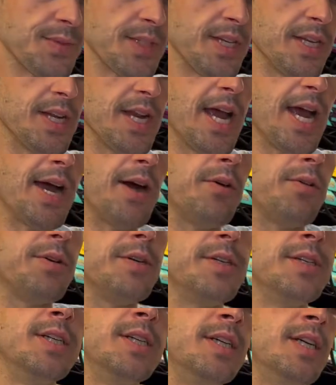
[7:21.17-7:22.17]
Now,
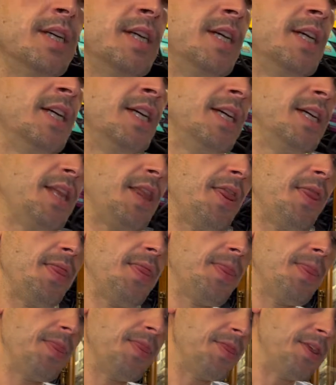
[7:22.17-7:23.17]

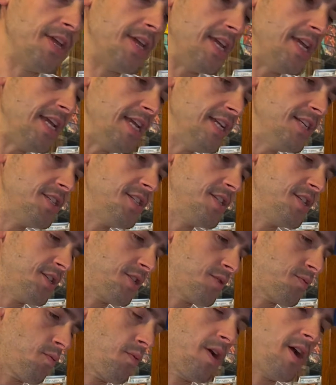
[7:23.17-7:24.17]
the
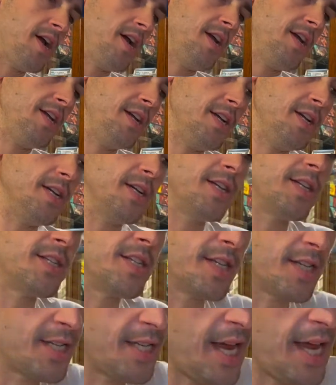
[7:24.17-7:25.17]
easiest way to
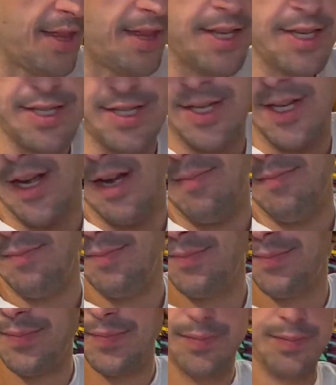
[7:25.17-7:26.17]
set this up,
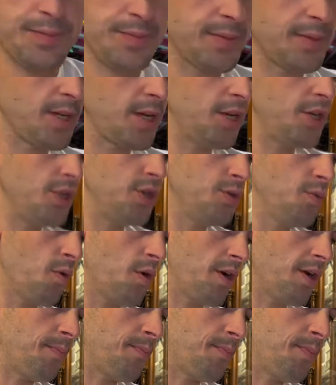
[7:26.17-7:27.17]
you
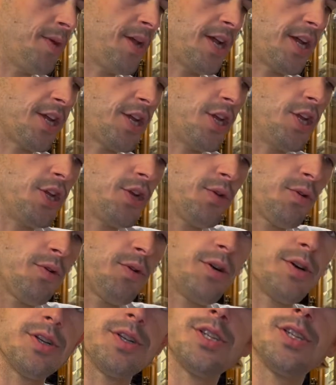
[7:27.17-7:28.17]
want to pick
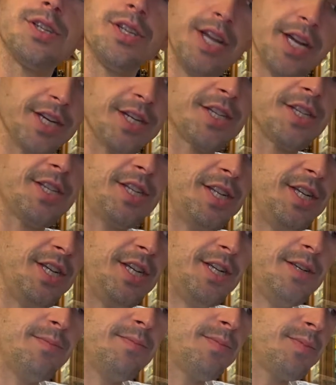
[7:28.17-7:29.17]
your 6
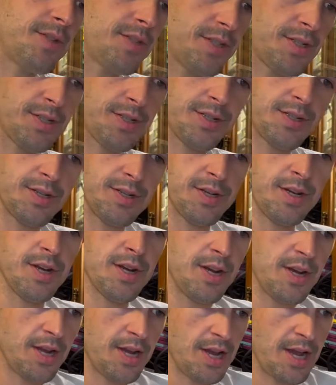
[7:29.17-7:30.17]
teams,
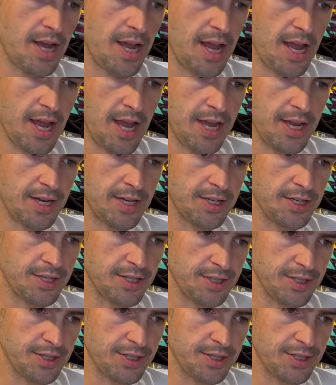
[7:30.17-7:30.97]
and